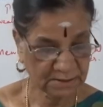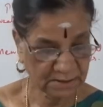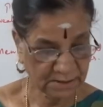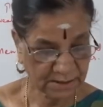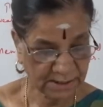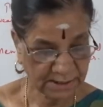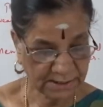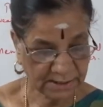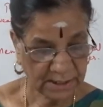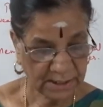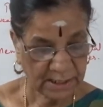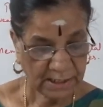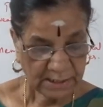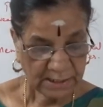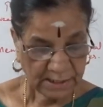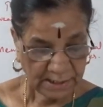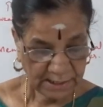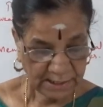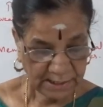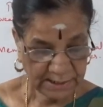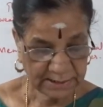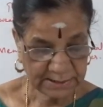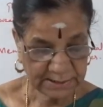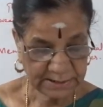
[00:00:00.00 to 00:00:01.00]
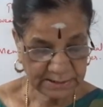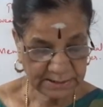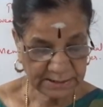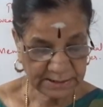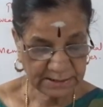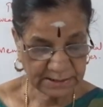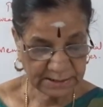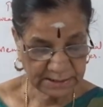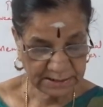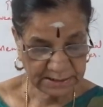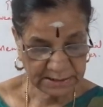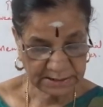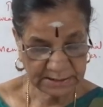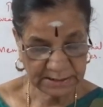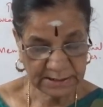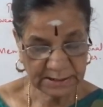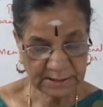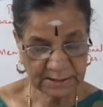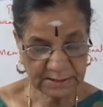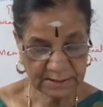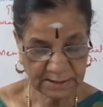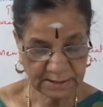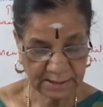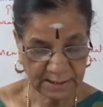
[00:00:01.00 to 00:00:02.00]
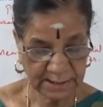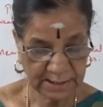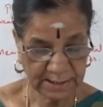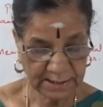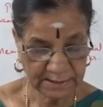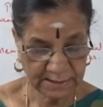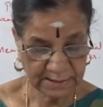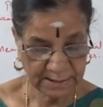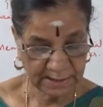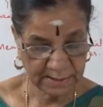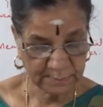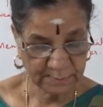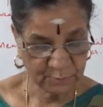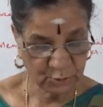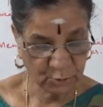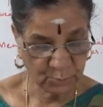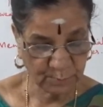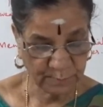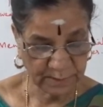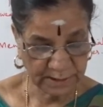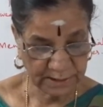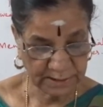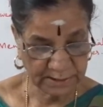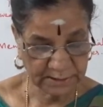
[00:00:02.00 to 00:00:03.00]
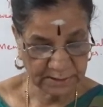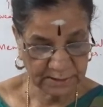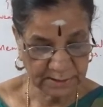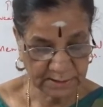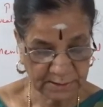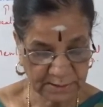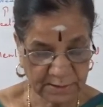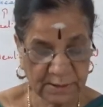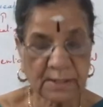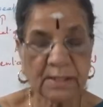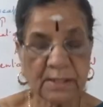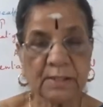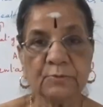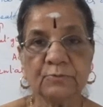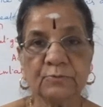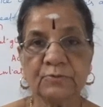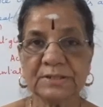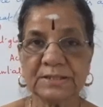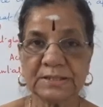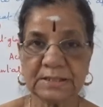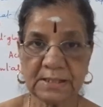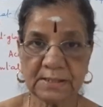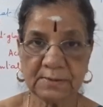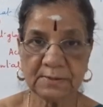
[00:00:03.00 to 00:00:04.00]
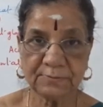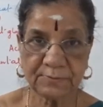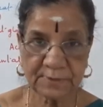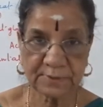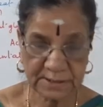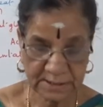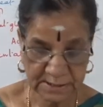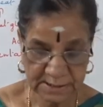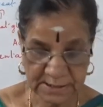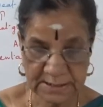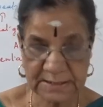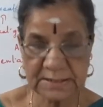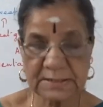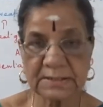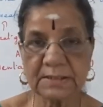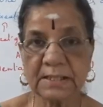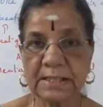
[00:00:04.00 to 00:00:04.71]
Right? Healthy eating can help to maintain physical fitness.